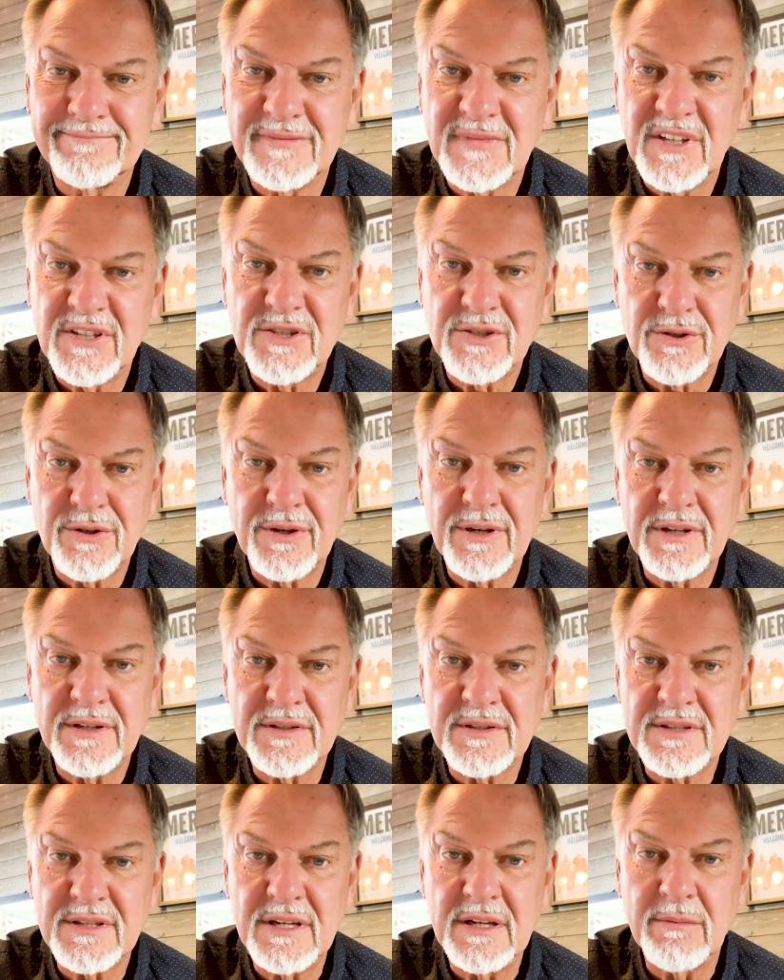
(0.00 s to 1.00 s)
it sure didn't
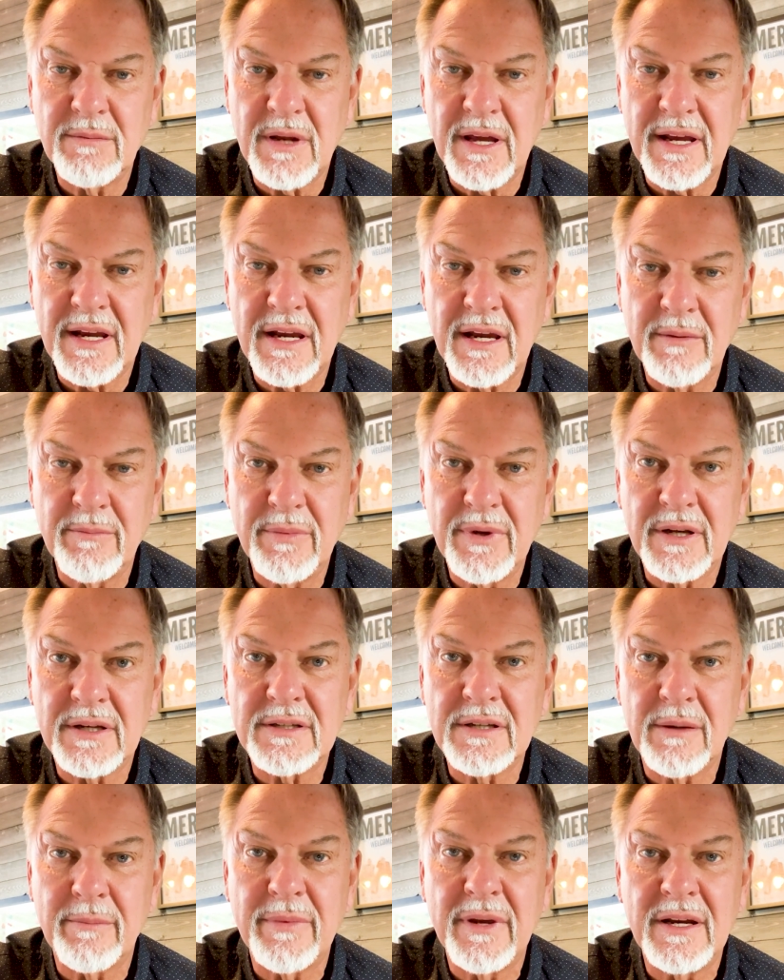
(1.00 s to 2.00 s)
seem like I'd
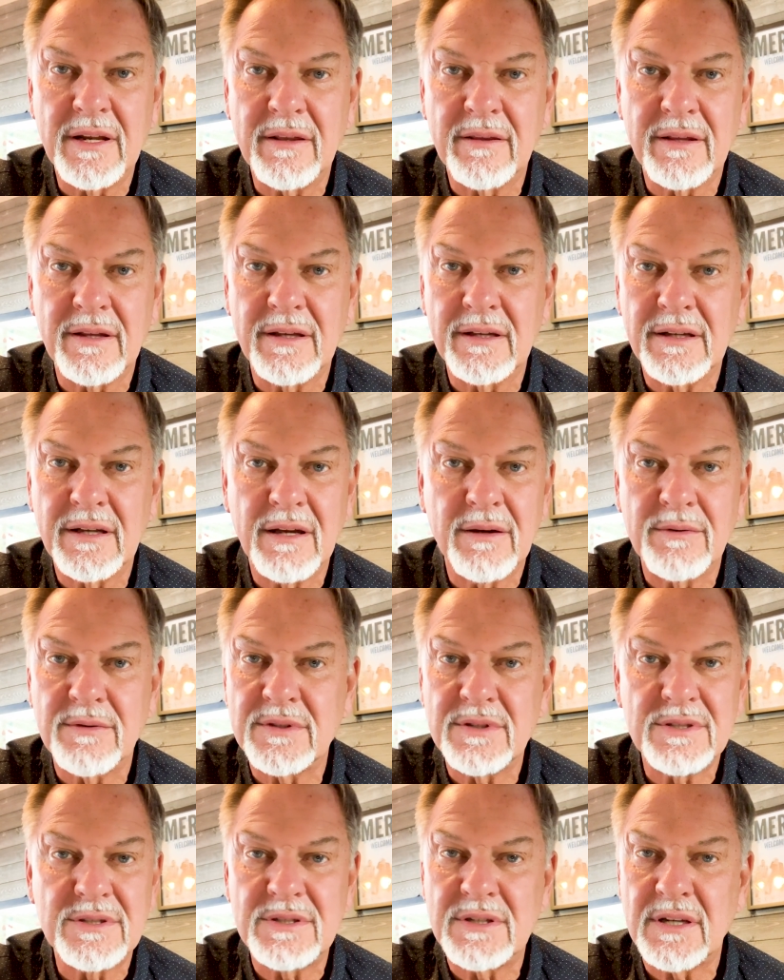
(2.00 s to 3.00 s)
picked up anything. I
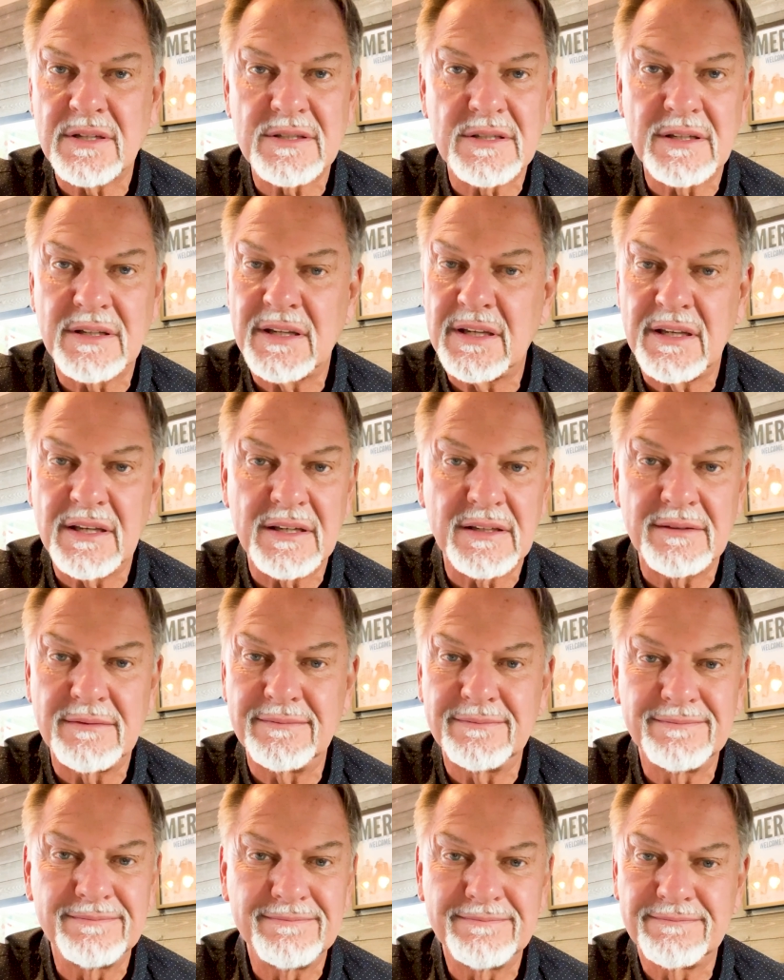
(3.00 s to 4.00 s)
was just a
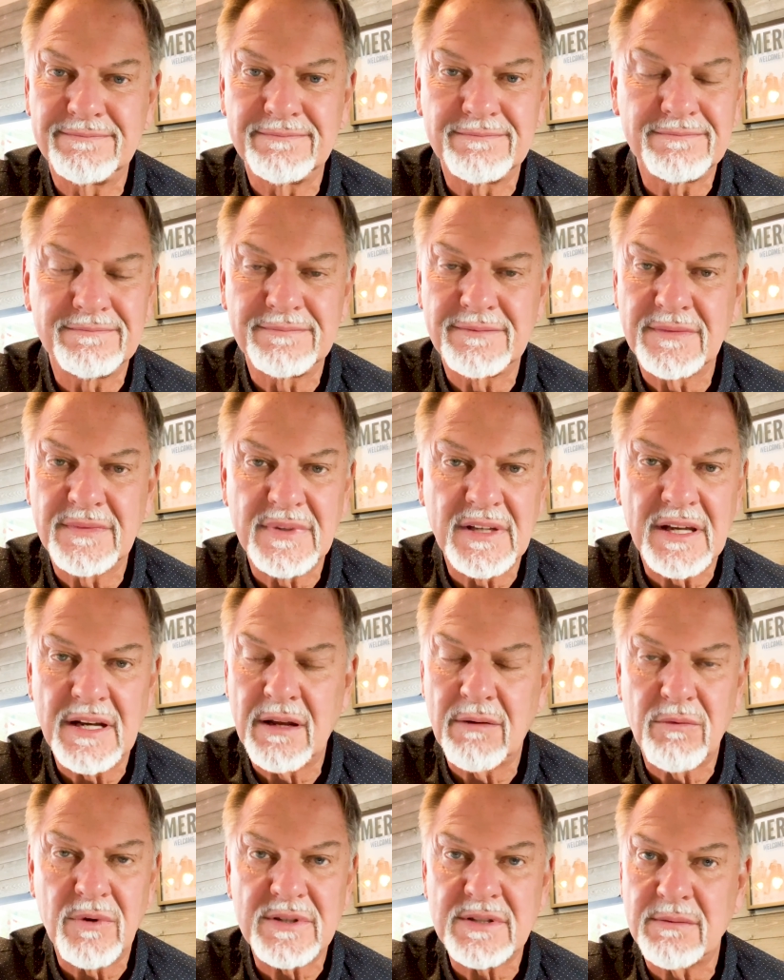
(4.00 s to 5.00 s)
kid, and I
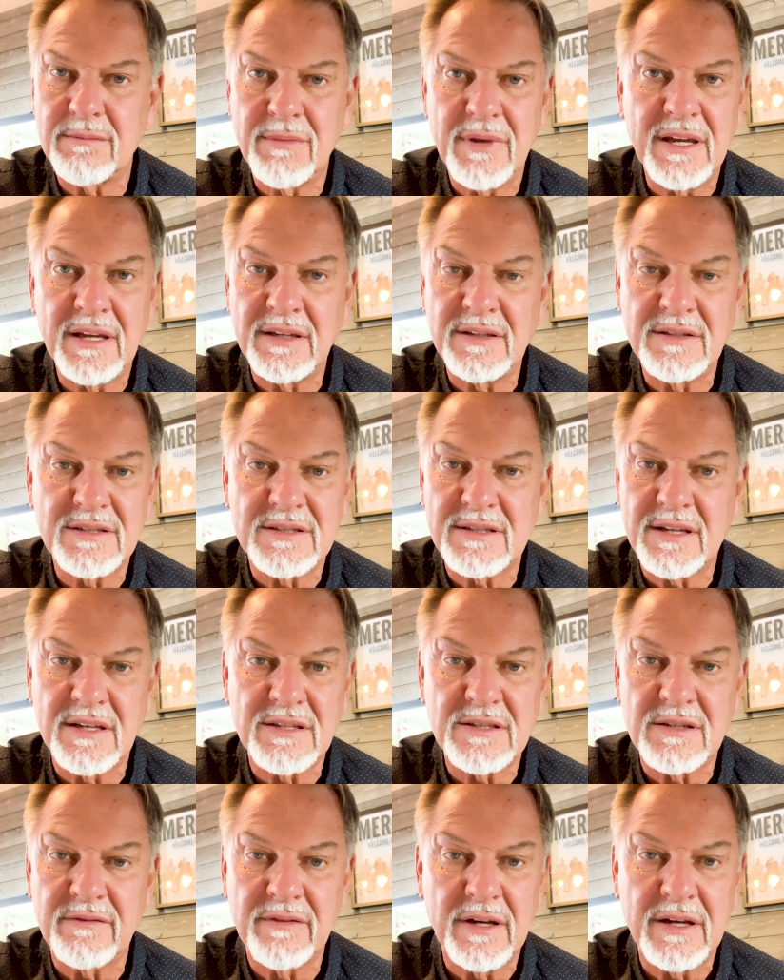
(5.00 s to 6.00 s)
wasn't making
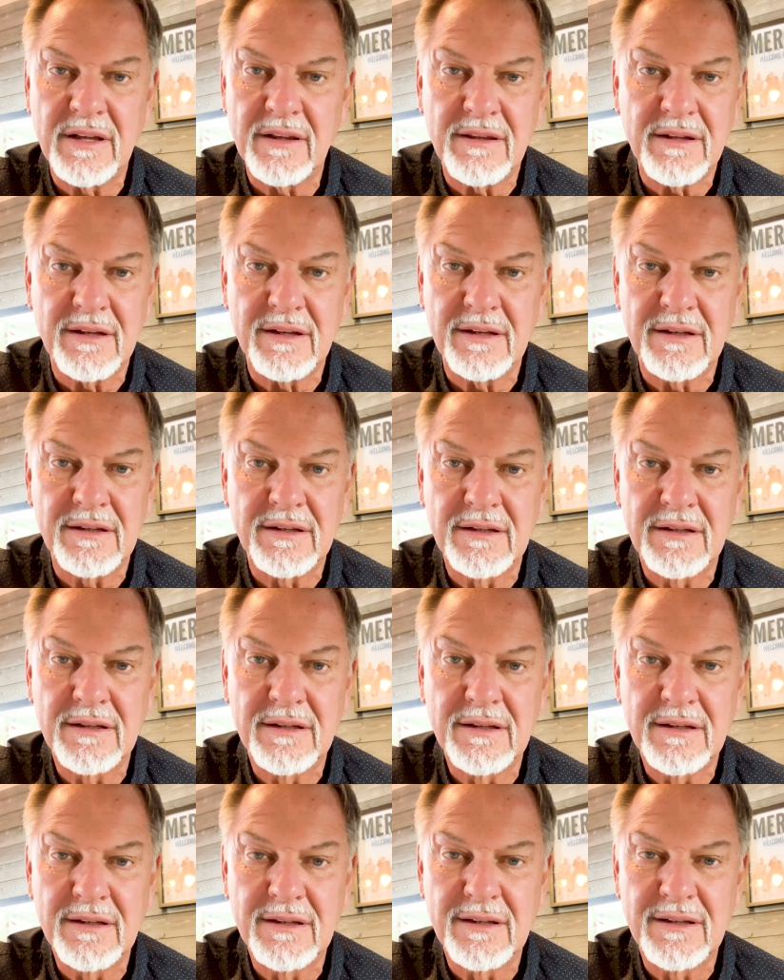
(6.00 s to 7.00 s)
sense of anything.
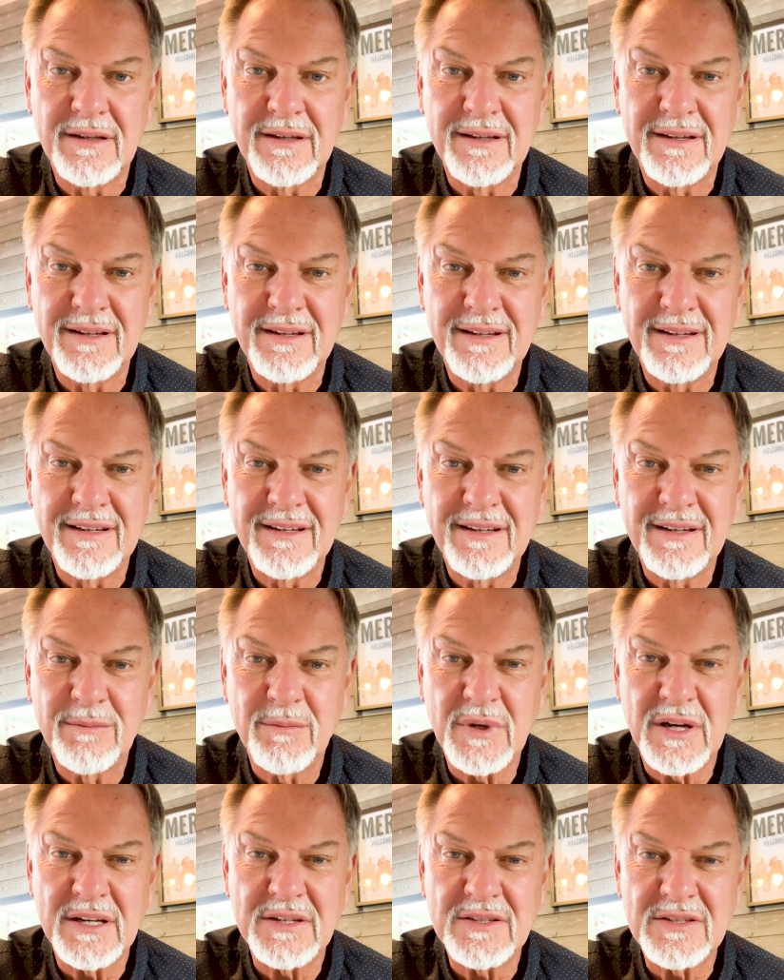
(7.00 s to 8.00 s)

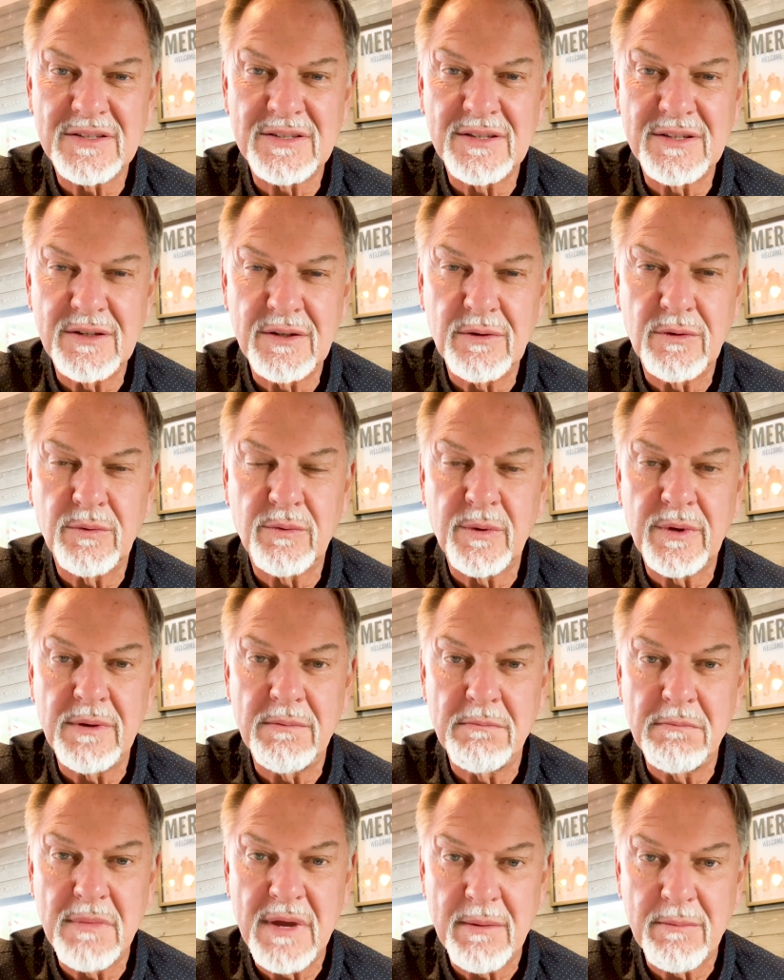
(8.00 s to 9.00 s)
But I still
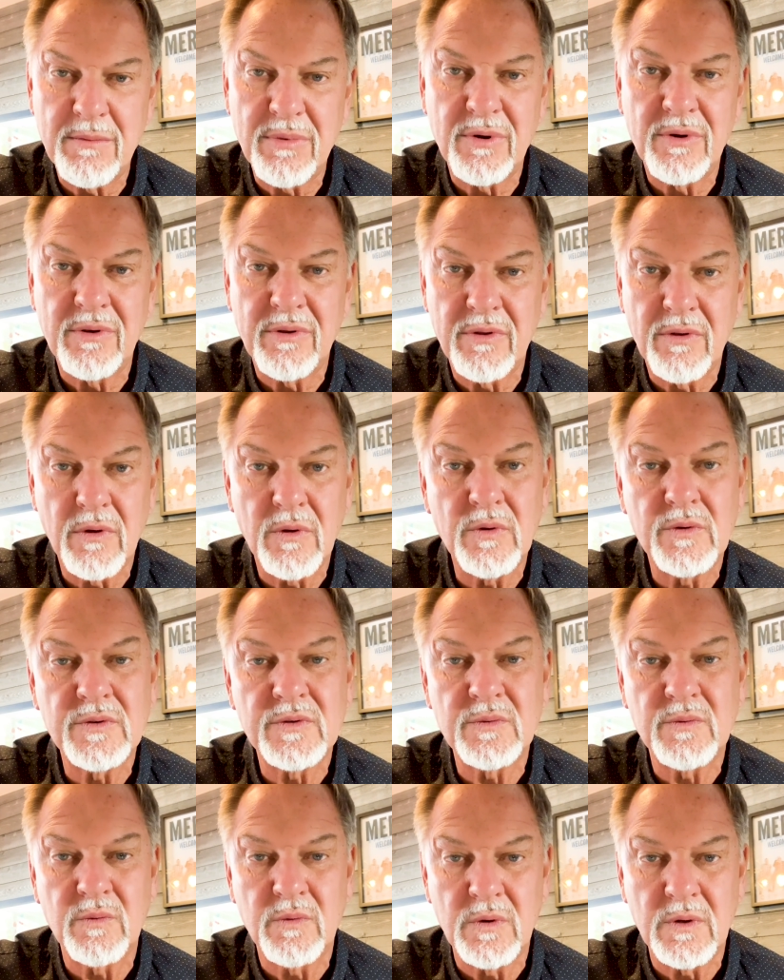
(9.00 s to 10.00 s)
remember those
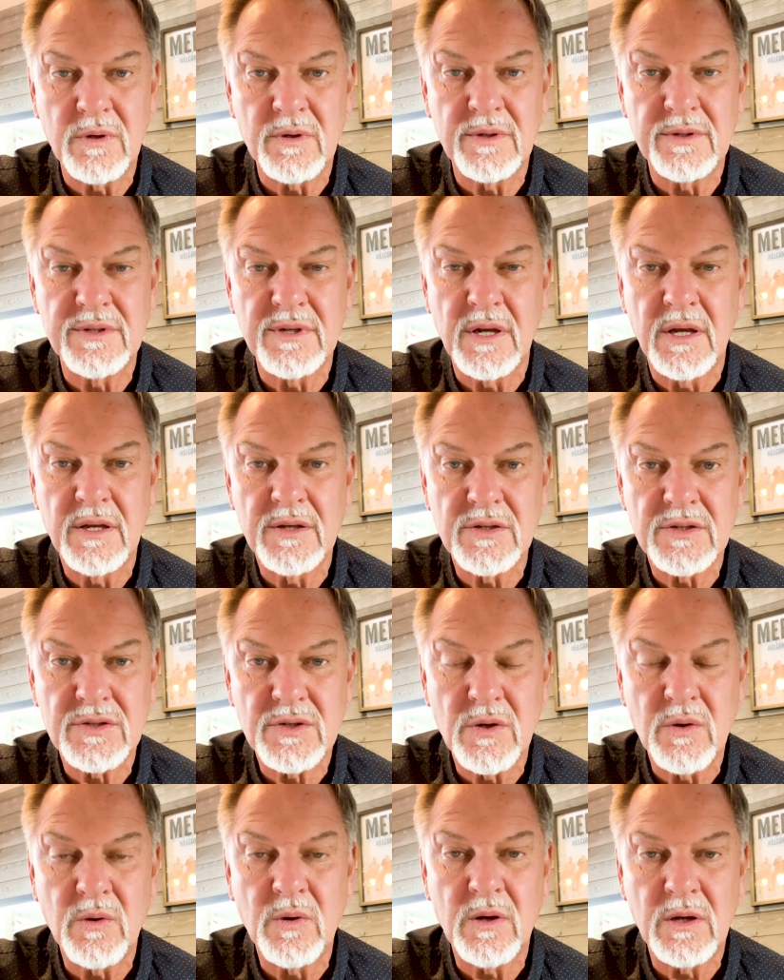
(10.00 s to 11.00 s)
words
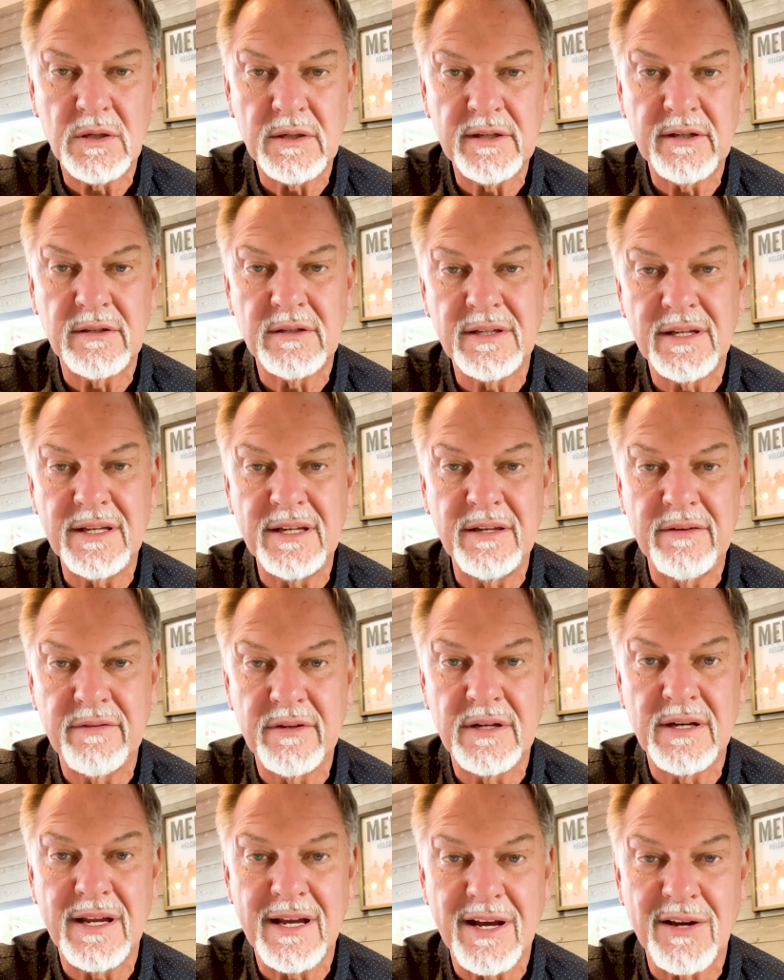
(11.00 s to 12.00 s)
so clearly
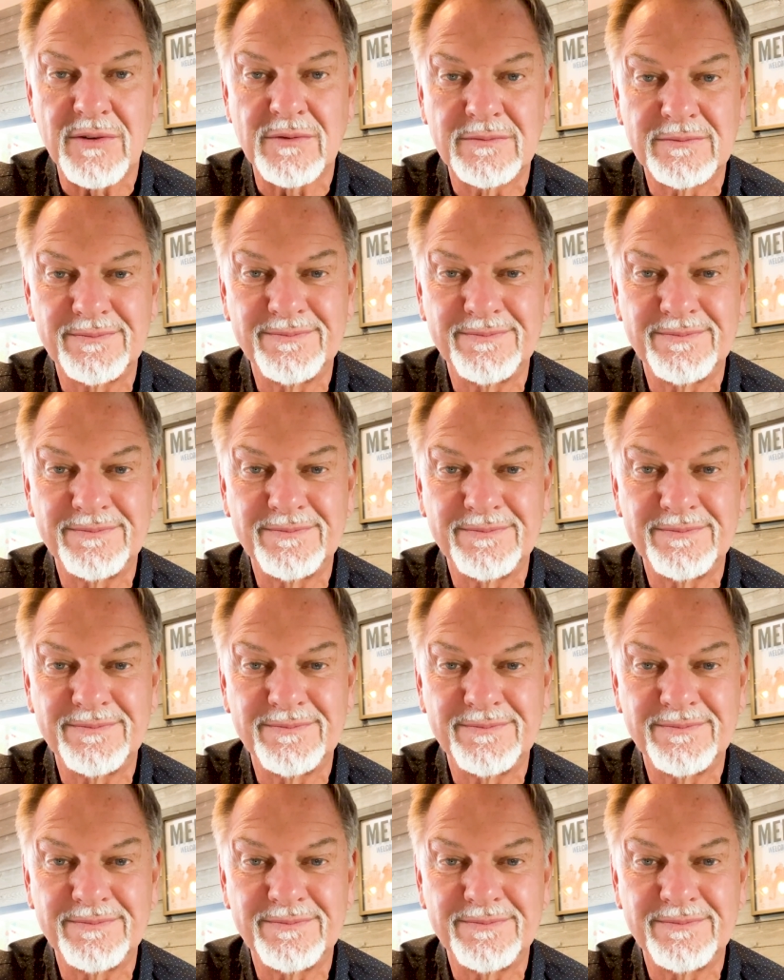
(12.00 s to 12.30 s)
even now.